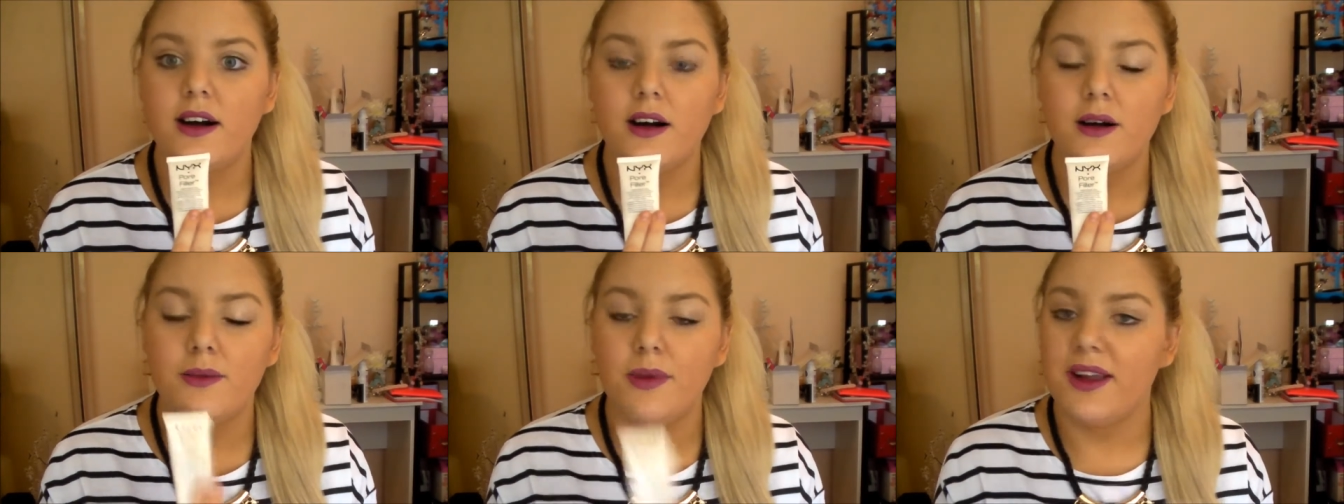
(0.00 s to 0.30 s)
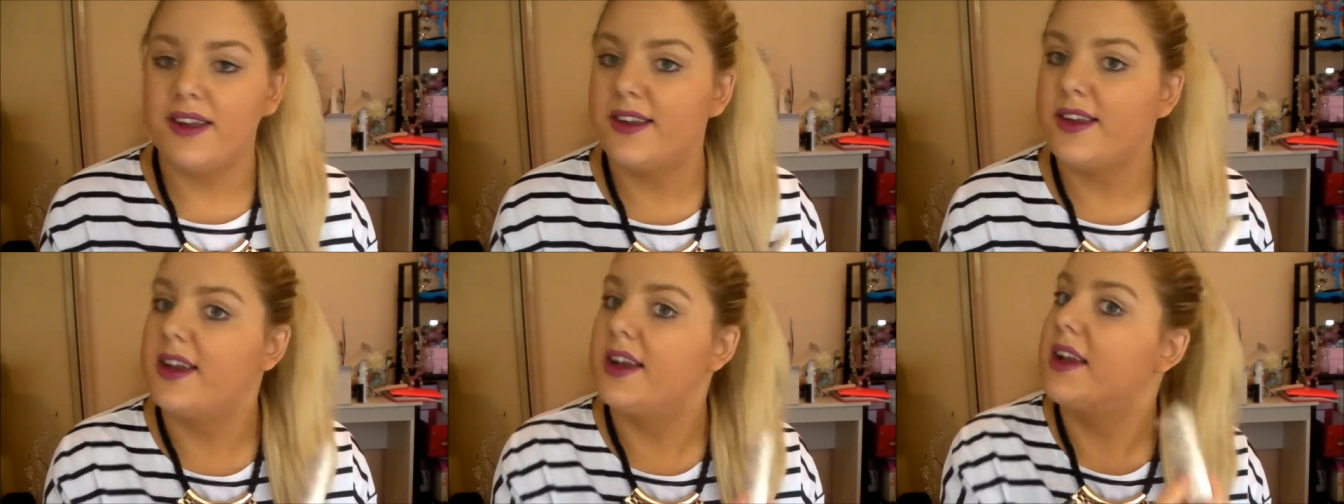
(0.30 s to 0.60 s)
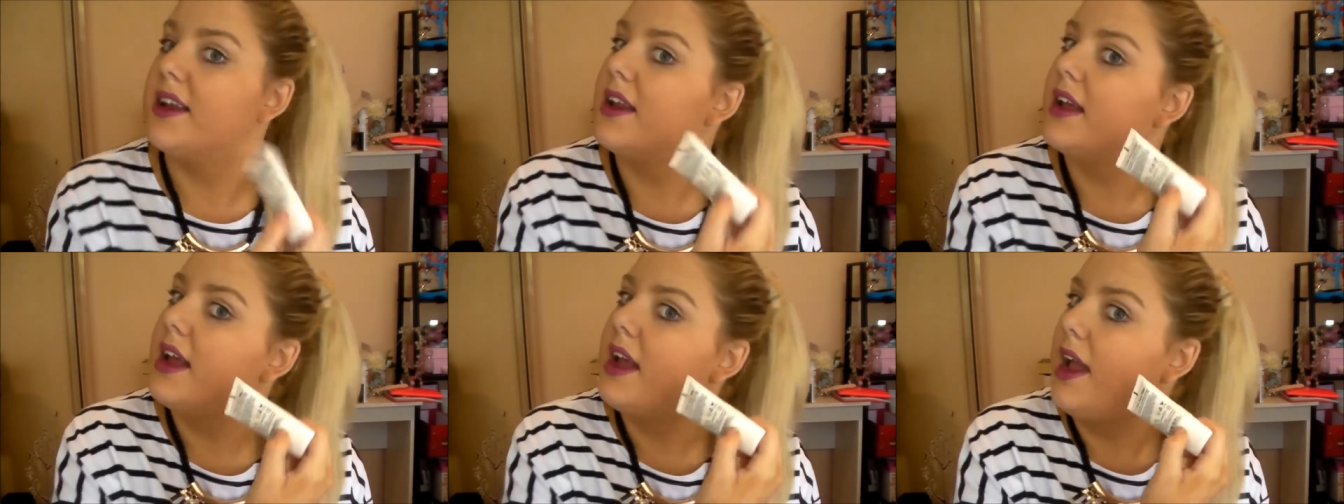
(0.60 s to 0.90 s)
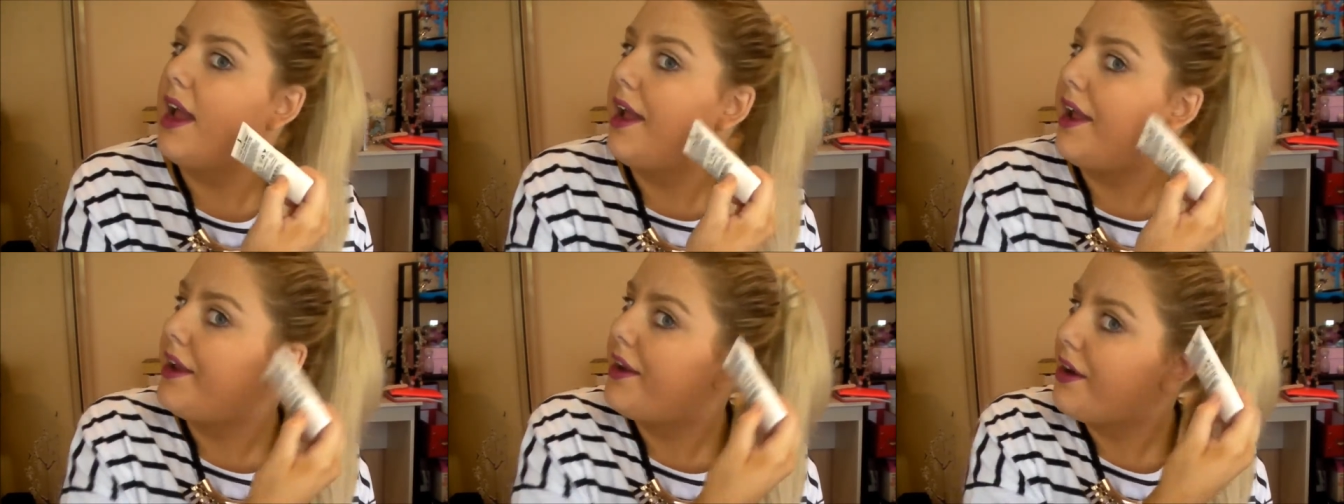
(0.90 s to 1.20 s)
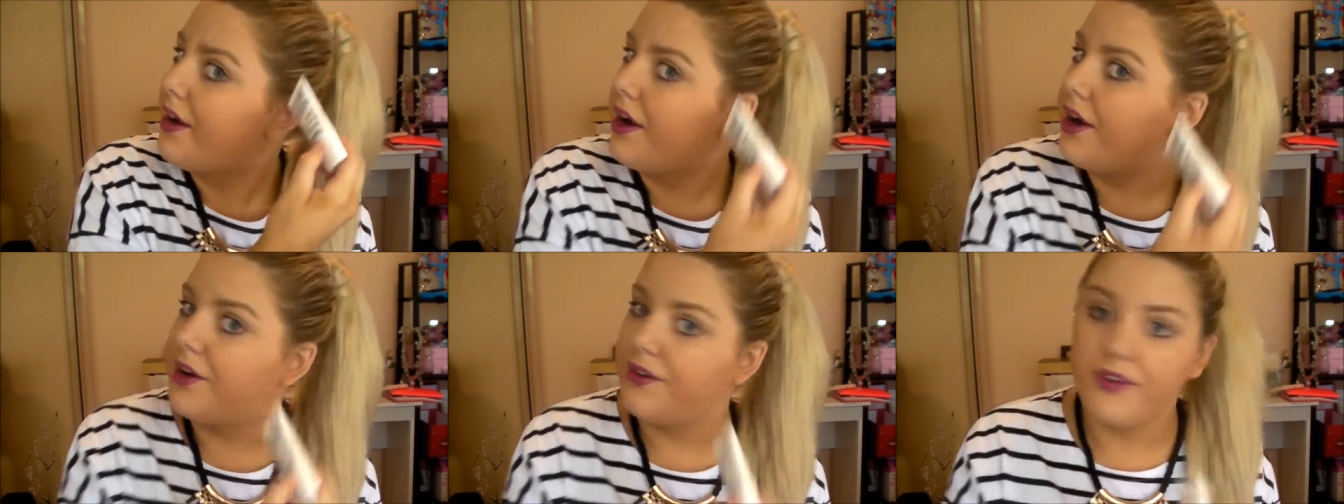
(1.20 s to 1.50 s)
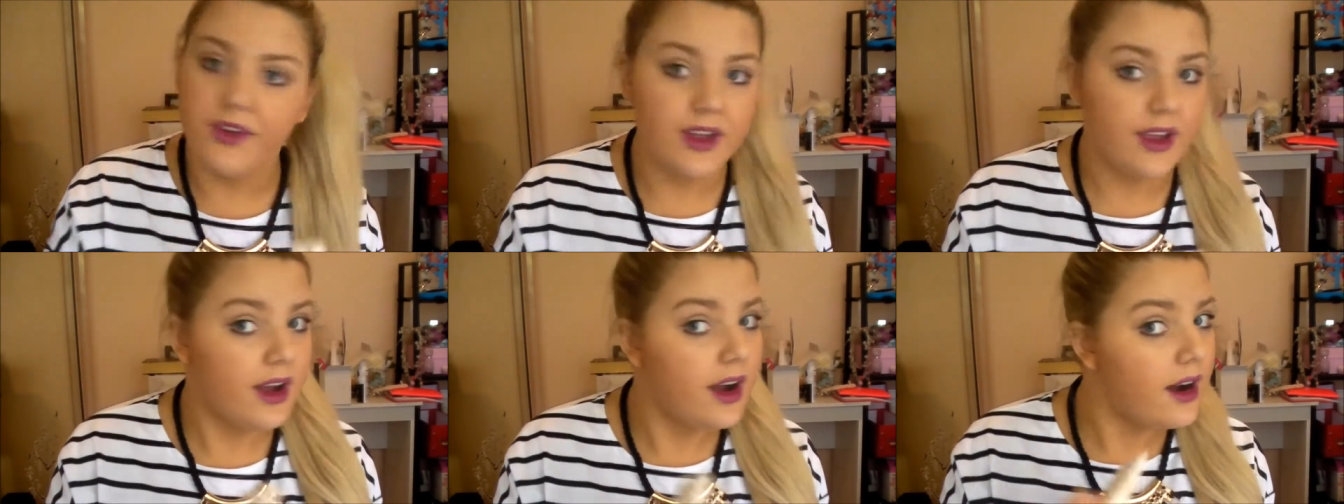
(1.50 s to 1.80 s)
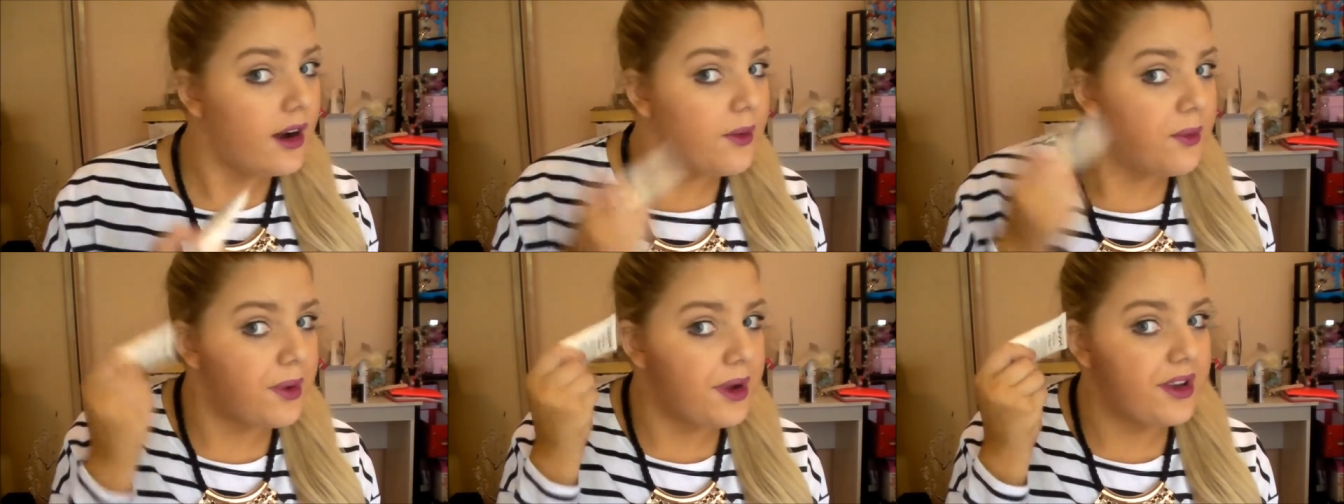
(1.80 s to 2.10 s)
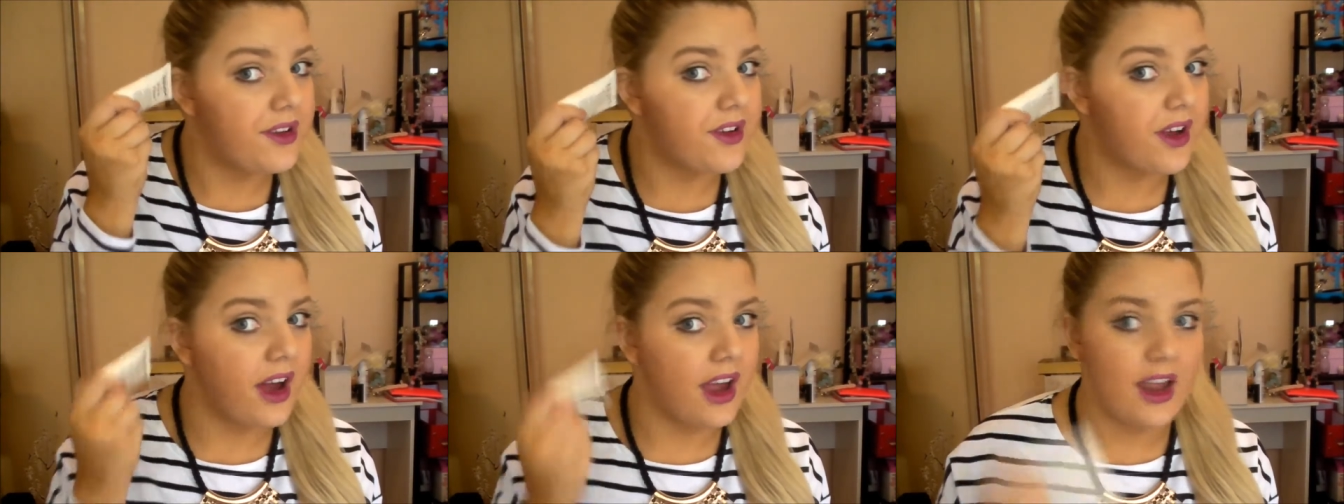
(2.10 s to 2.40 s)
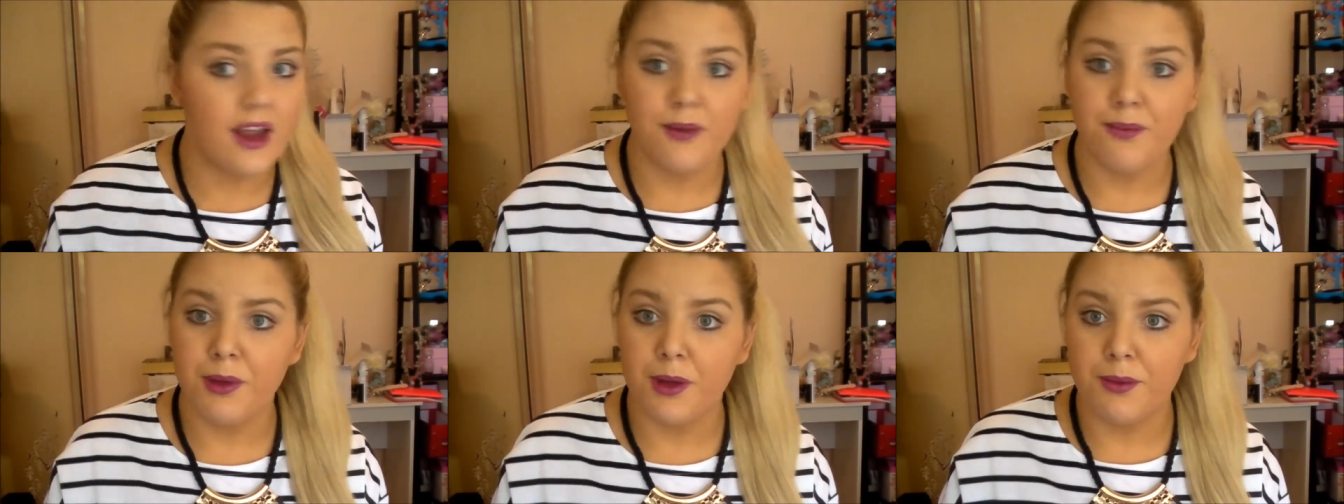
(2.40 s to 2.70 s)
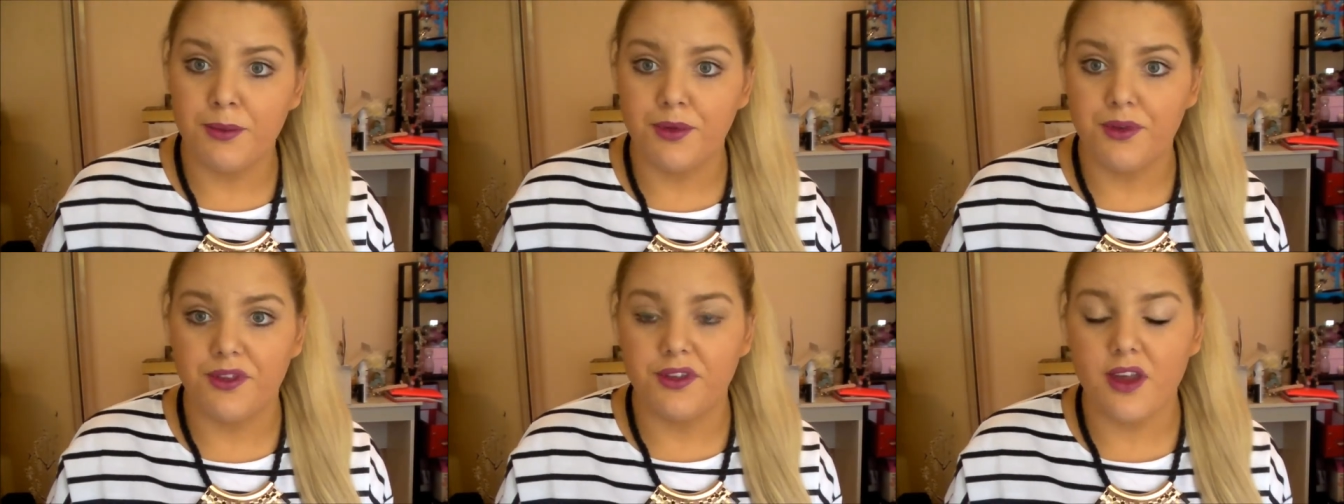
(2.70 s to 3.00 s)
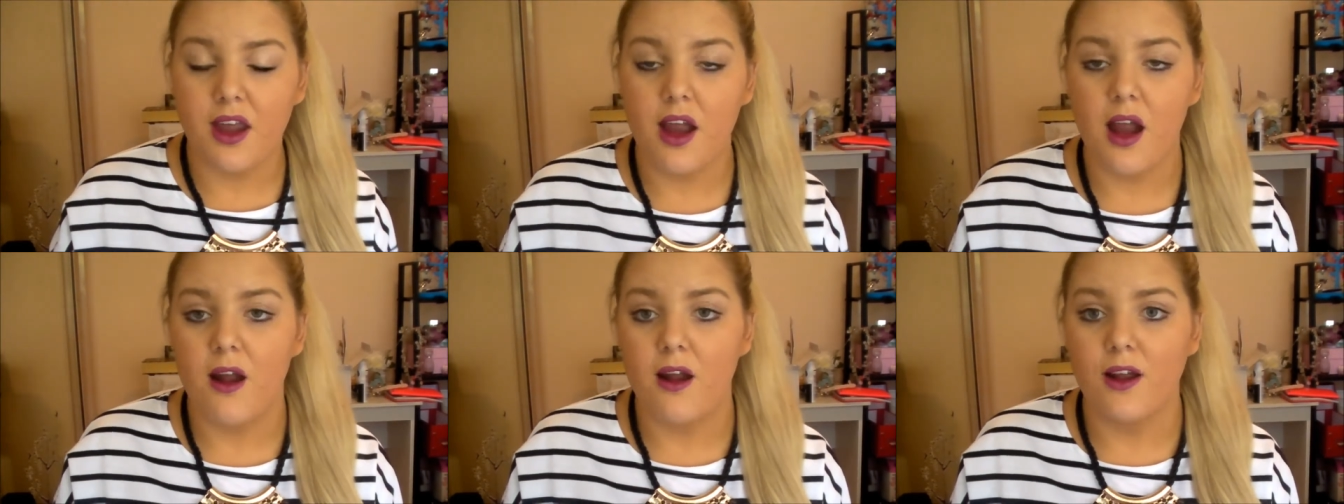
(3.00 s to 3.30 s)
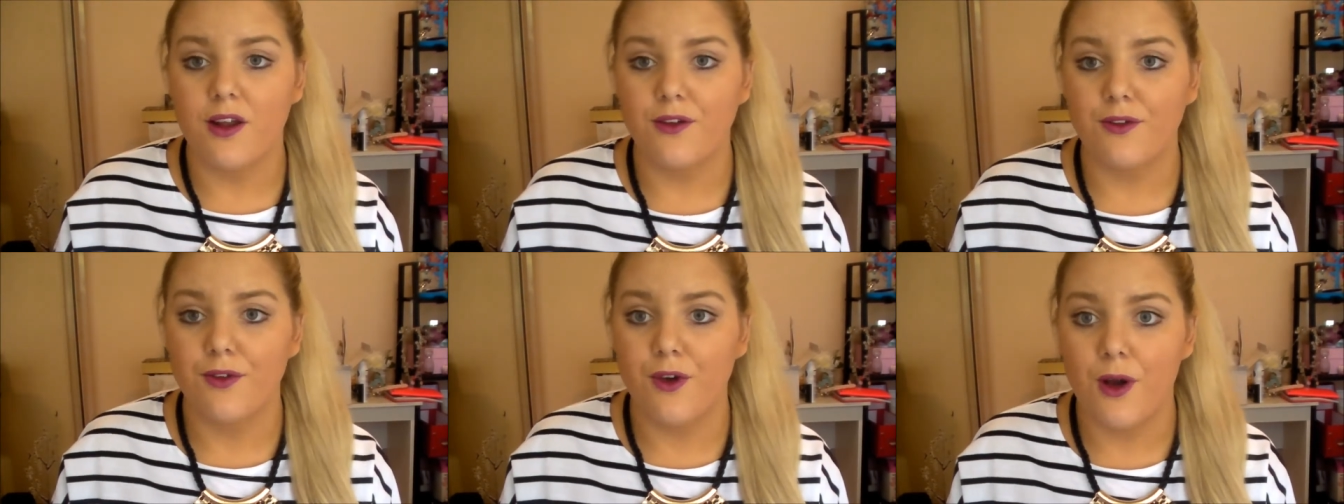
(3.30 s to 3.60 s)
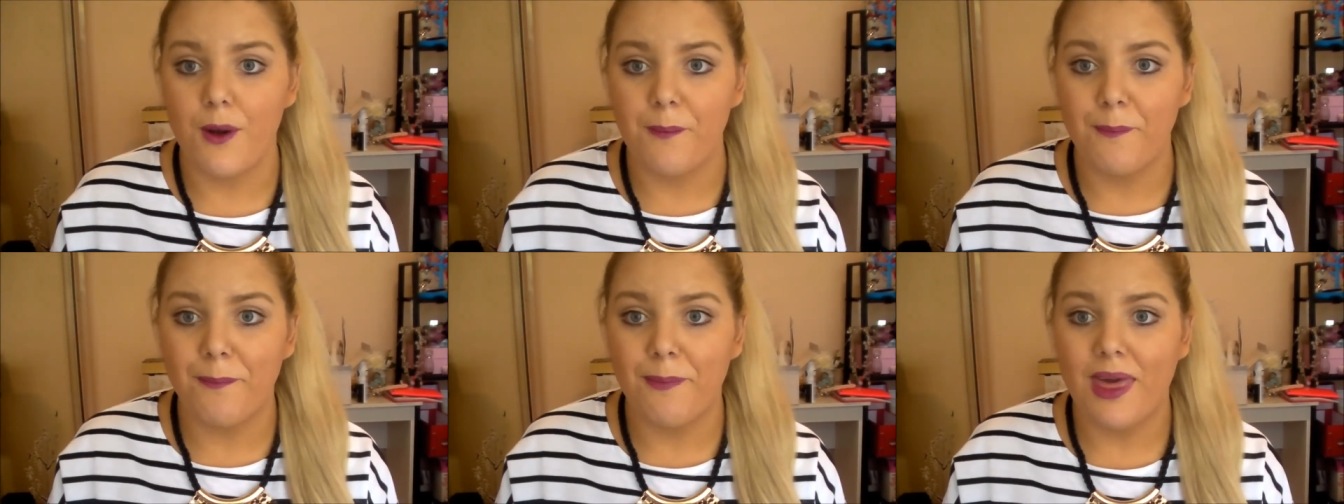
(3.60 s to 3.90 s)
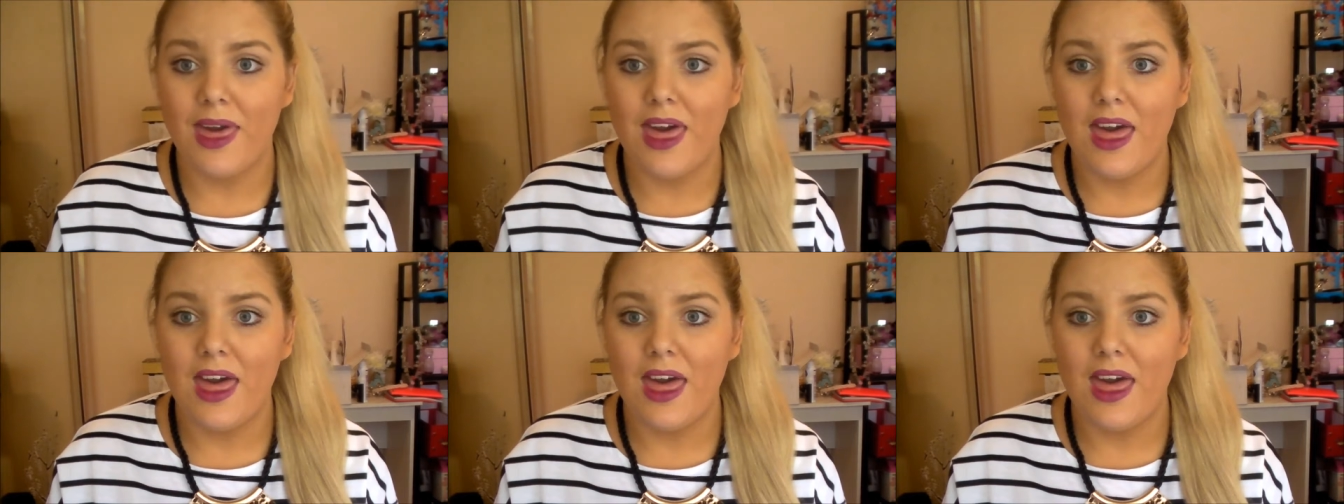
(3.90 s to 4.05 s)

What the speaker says: on my chin and over here, which I have pimple scarring from